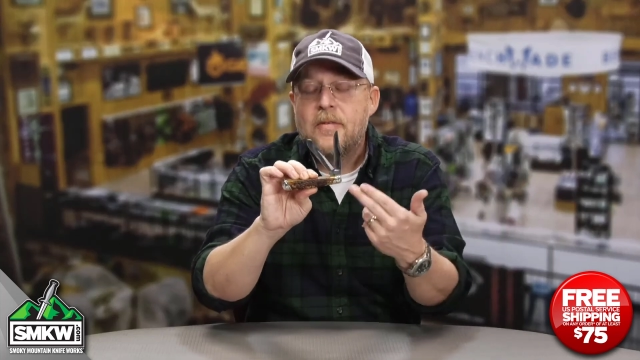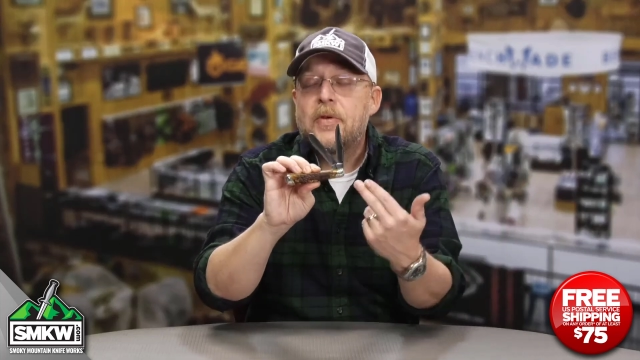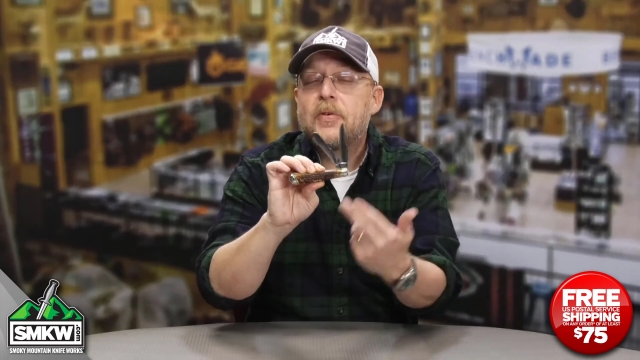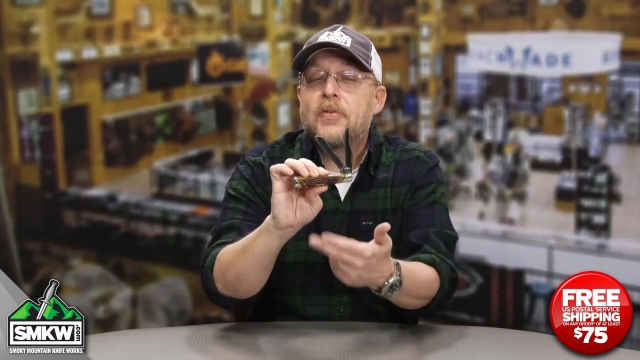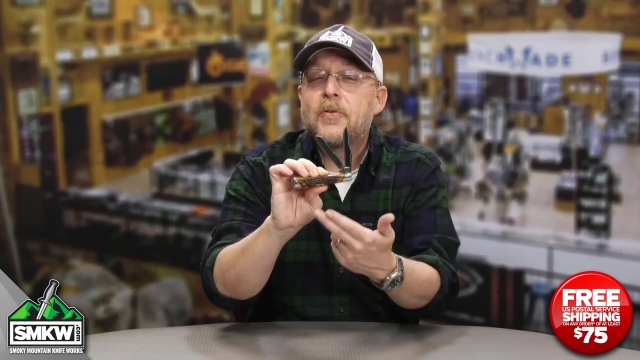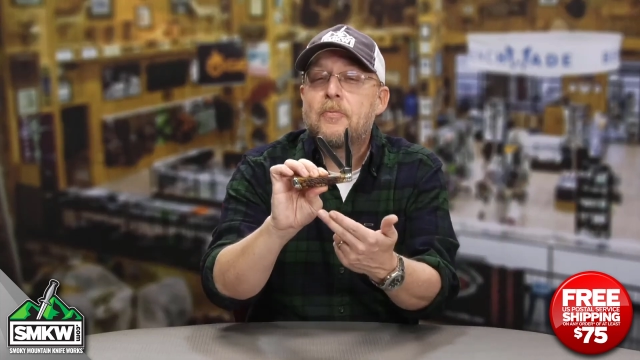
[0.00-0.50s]

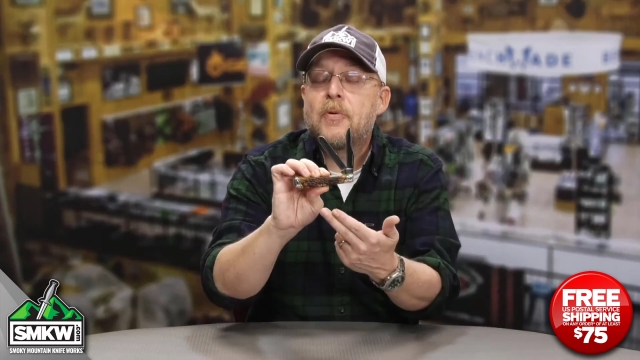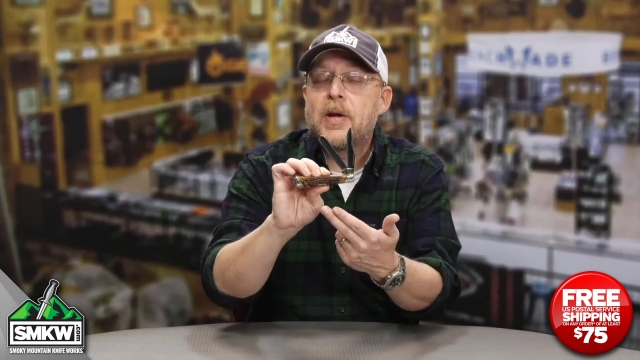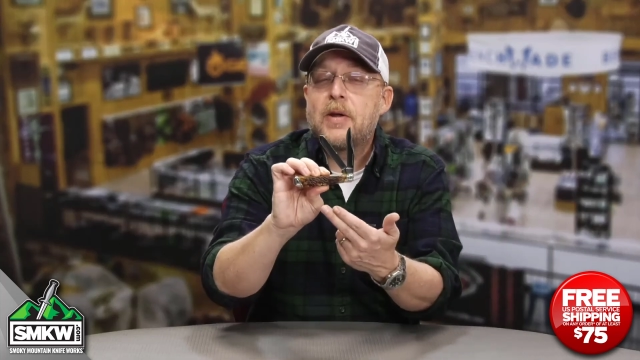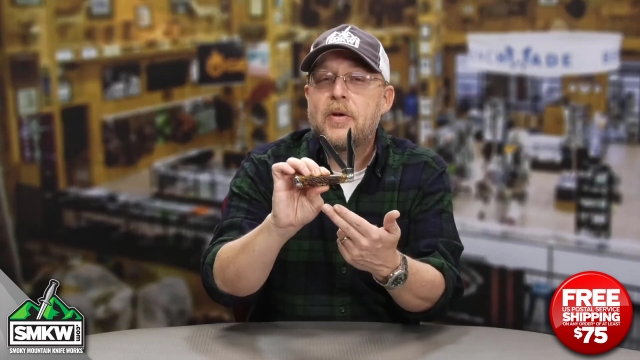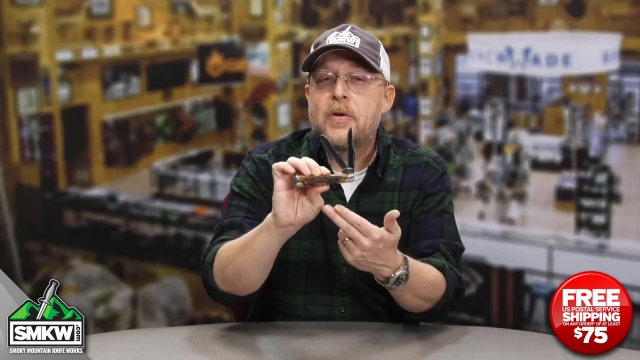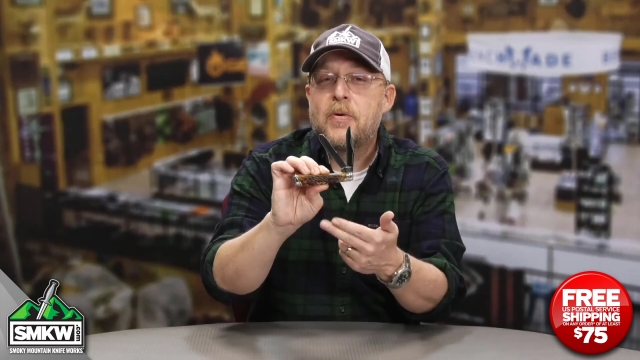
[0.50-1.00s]
This is a
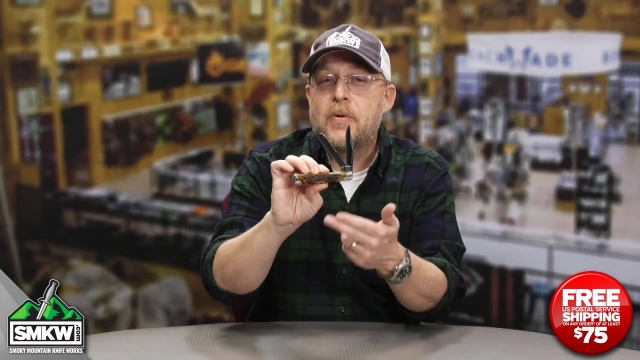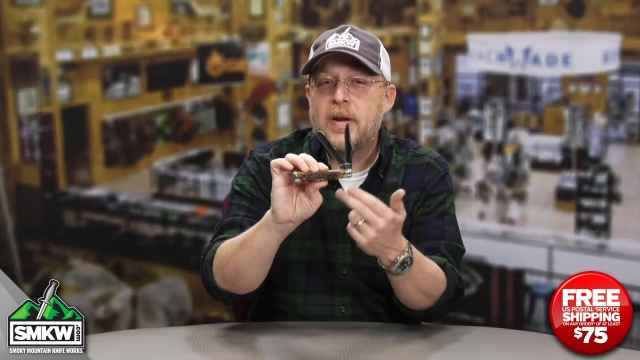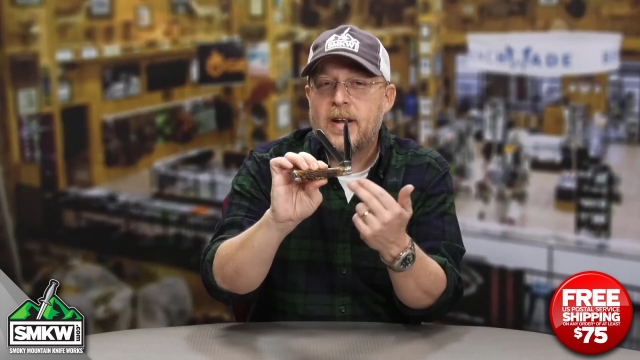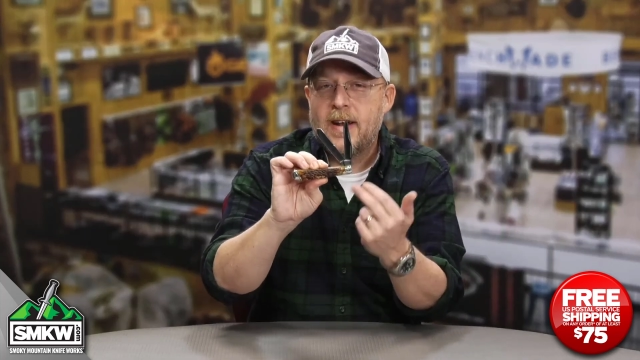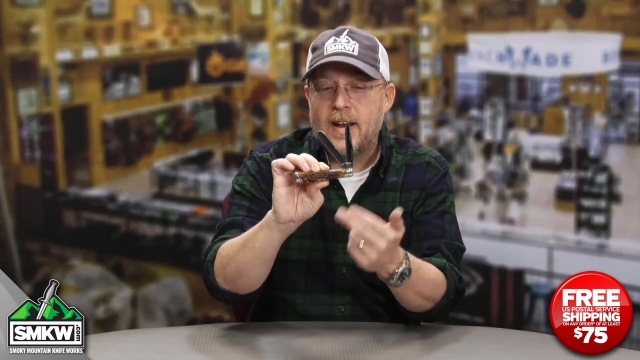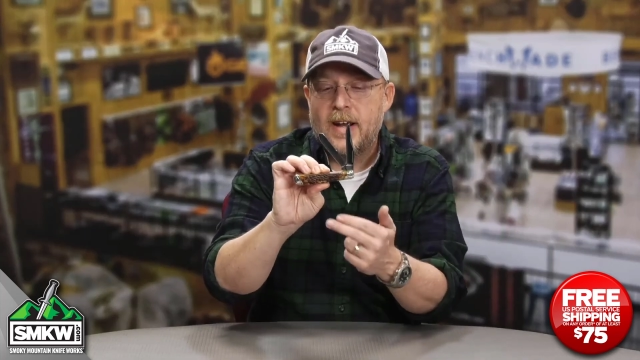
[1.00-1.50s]
brand new
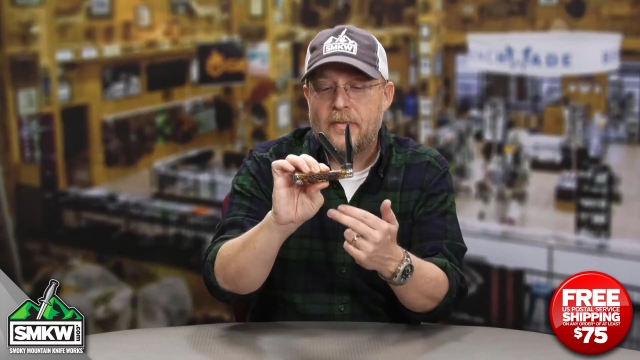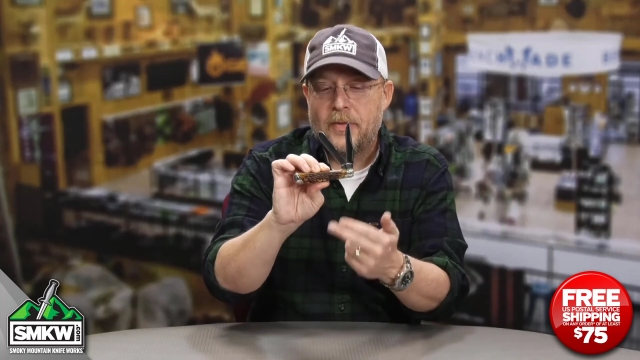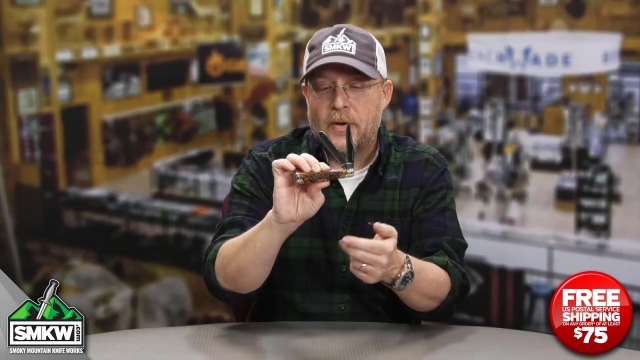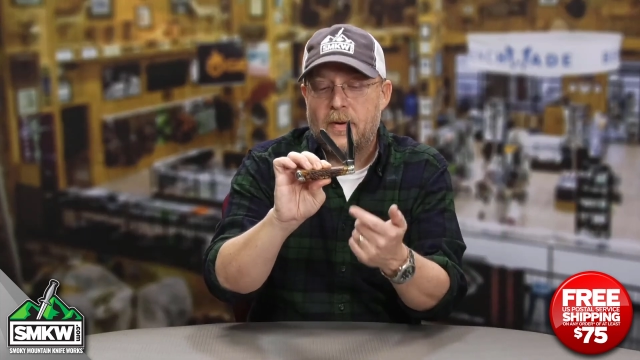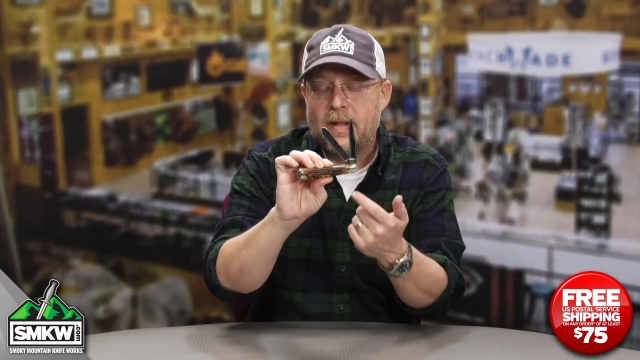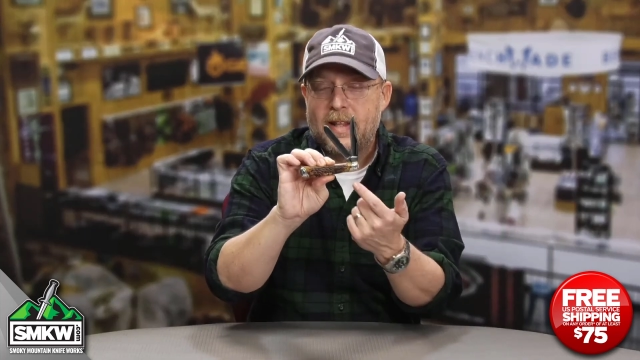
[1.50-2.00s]
knife
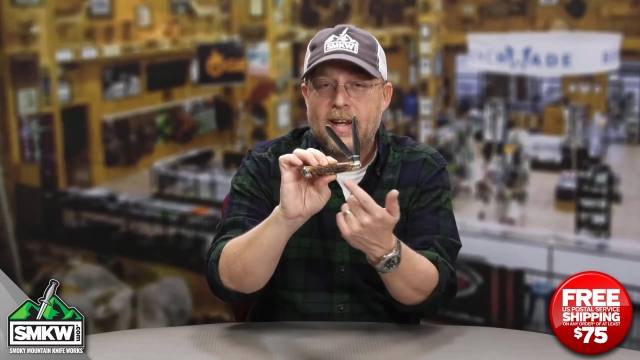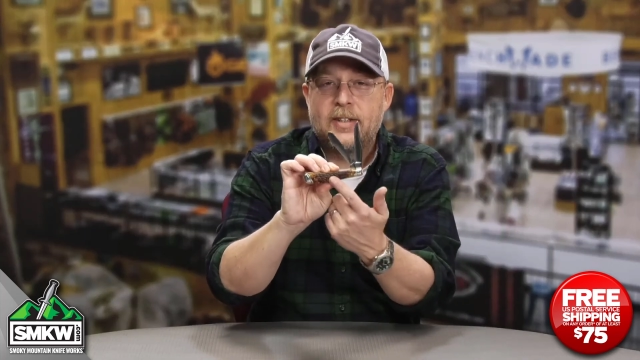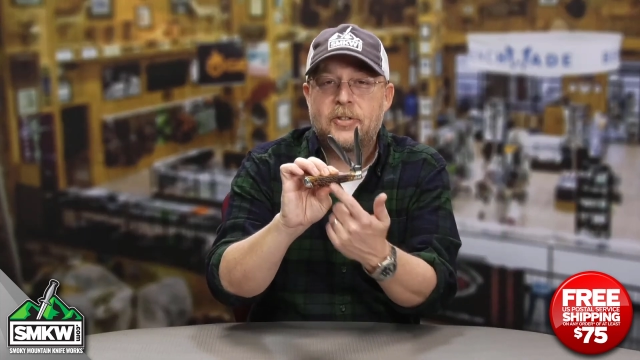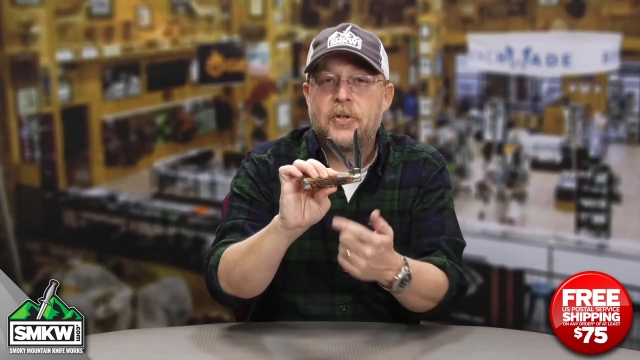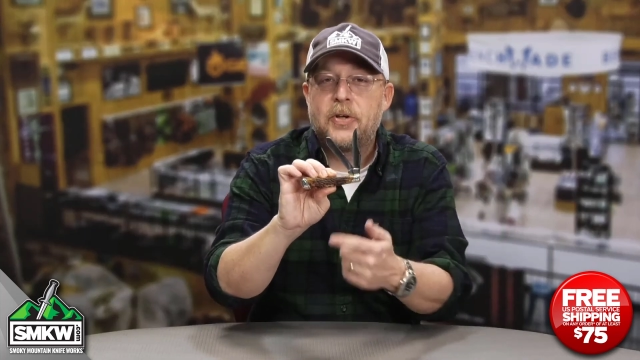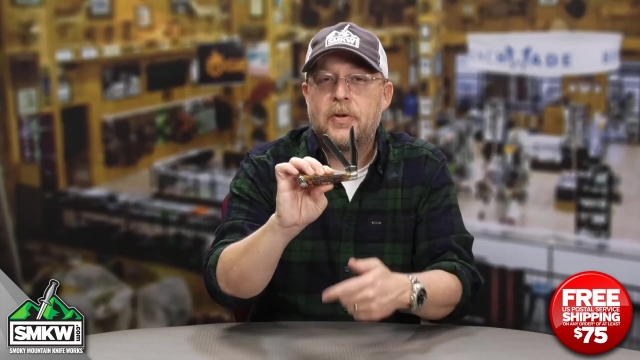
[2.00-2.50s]
though, and that
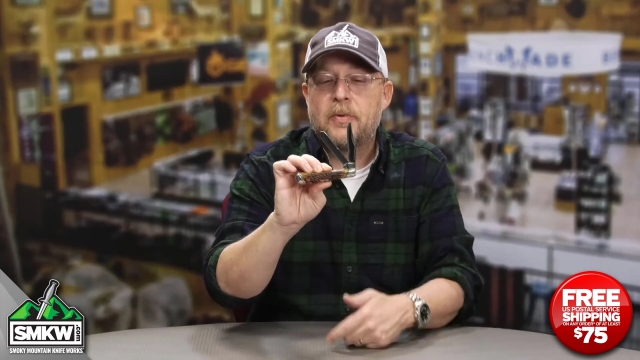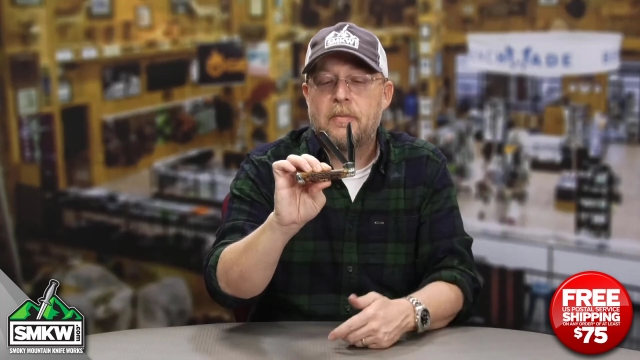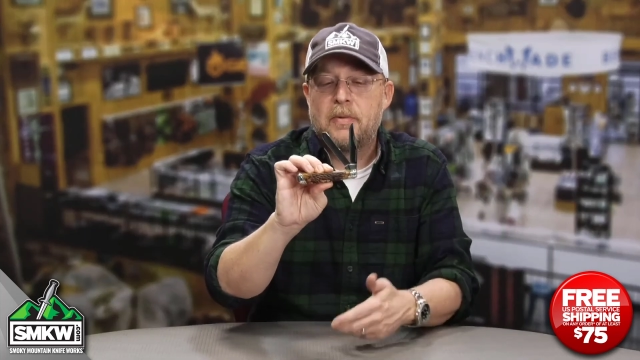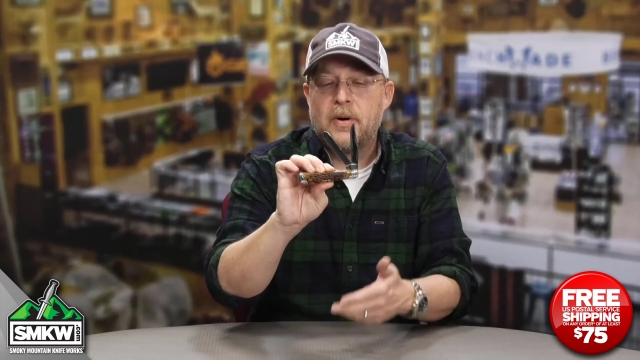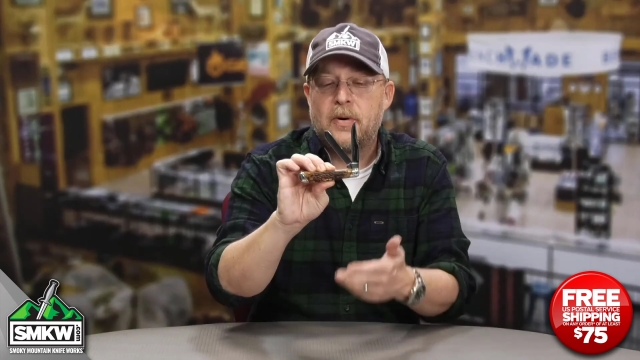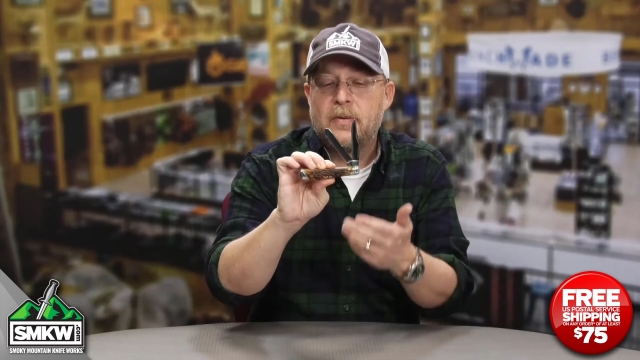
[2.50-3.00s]
is
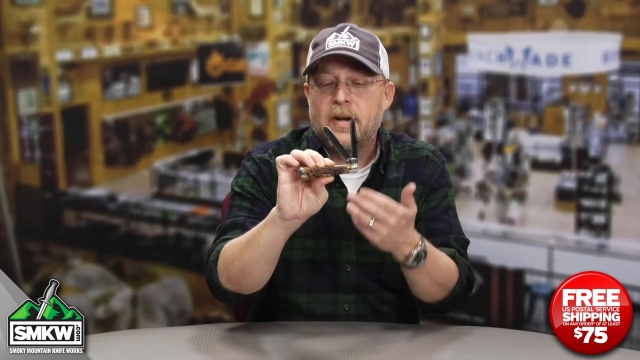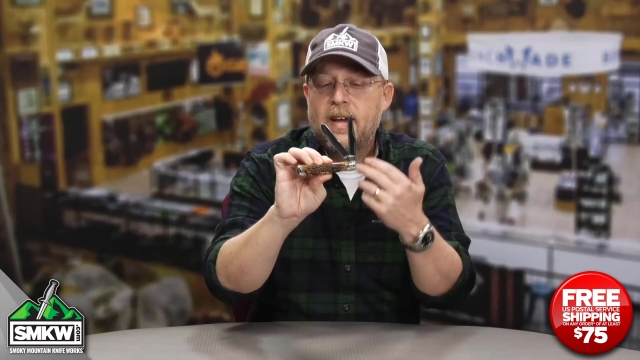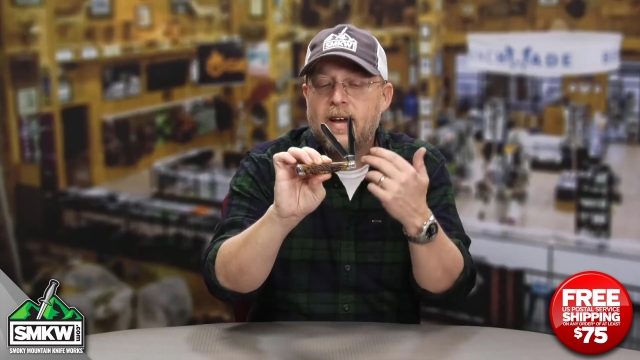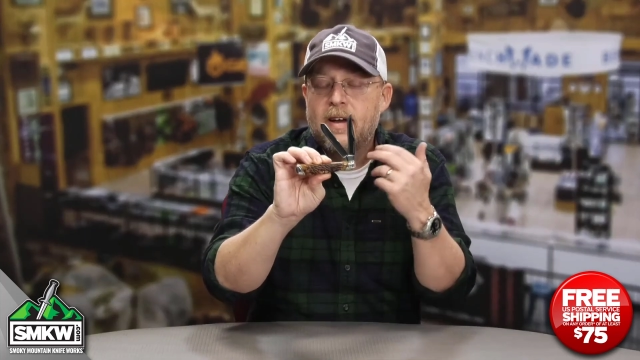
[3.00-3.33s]
genuine bone.